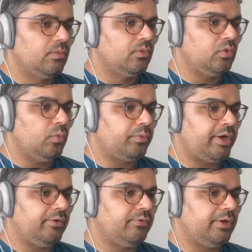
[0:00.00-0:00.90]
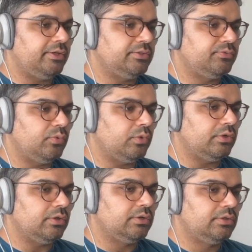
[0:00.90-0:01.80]
No profiles
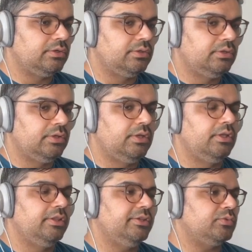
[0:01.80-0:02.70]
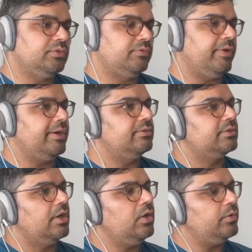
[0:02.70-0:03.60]
for this was found.
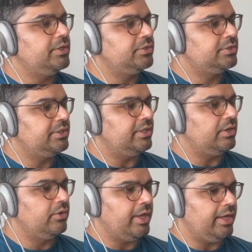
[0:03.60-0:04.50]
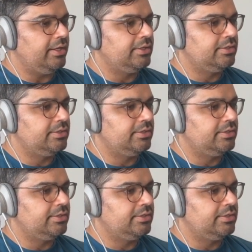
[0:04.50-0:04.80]
Oh, interesting. Okay.